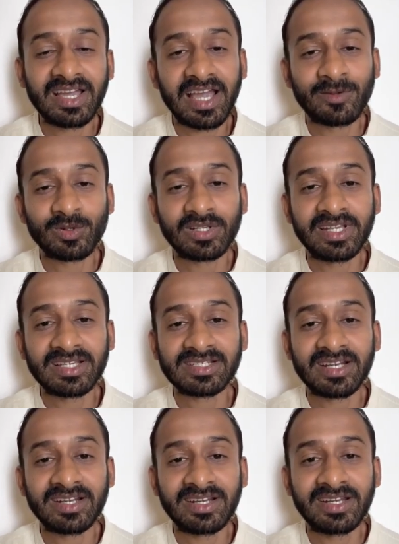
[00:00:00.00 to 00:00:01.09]
and for the next
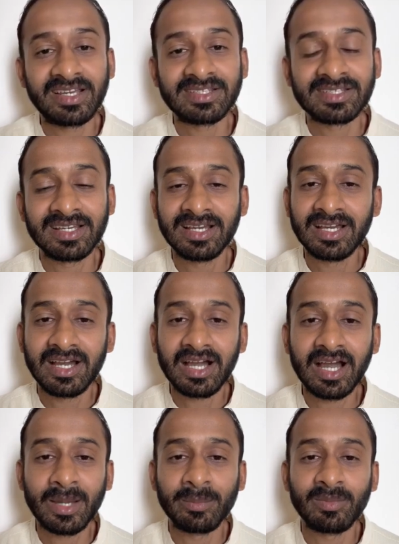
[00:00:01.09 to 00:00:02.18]
100 days
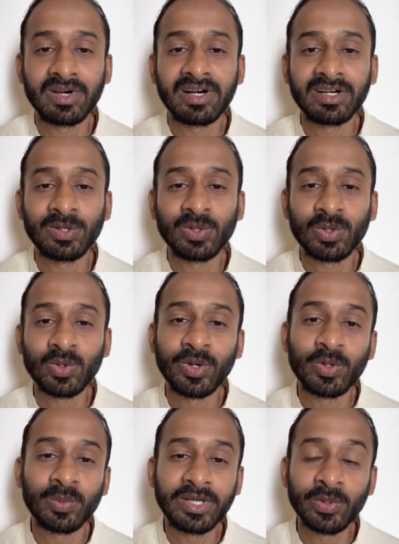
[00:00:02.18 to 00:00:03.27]
I'm going
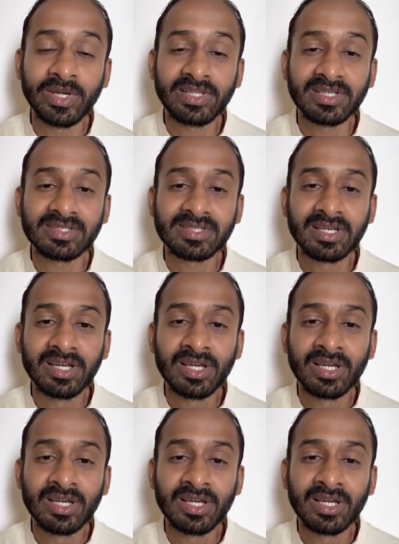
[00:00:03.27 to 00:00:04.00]
to be doing this.